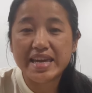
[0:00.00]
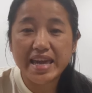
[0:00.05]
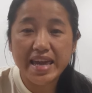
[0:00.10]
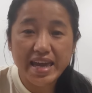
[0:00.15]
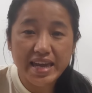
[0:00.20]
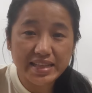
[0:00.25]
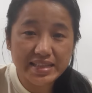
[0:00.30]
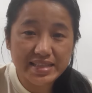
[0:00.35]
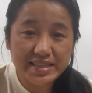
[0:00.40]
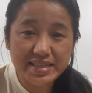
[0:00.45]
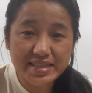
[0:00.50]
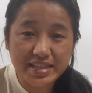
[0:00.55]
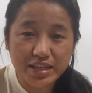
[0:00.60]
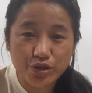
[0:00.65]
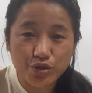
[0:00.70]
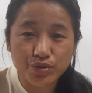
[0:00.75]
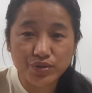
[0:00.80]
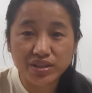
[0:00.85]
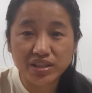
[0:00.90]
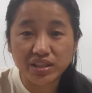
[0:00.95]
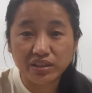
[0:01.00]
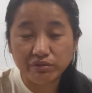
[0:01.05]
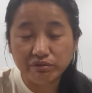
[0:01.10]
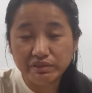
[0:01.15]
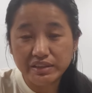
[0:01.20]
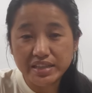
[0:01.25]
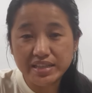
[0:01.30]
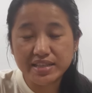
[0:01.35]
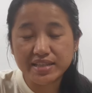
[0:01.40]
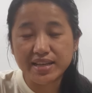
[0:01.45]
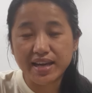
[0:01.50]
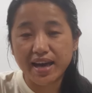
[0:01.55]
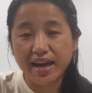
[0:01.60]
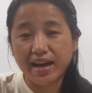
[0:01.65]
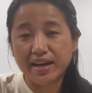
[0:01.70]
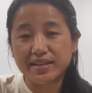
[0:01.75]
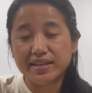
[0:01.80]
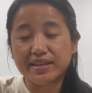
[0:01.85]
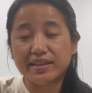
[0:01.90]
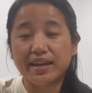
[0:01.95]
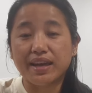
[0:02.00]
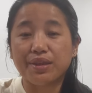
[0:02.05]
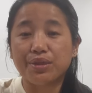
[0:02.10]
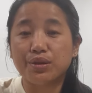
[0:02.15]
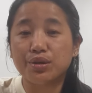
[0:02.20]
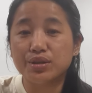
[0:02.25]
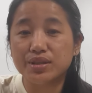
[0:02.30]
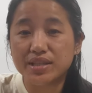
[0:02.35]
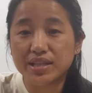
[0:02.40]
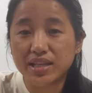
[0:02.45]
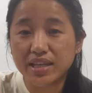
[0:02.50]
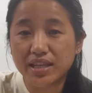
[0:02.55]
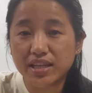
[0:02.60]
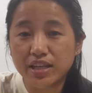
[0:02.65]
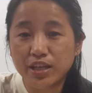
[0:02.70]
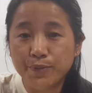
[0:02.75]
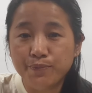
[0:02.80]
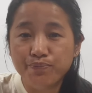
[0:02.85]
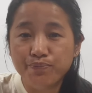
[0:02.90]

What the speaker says: 8th session convened at 9:30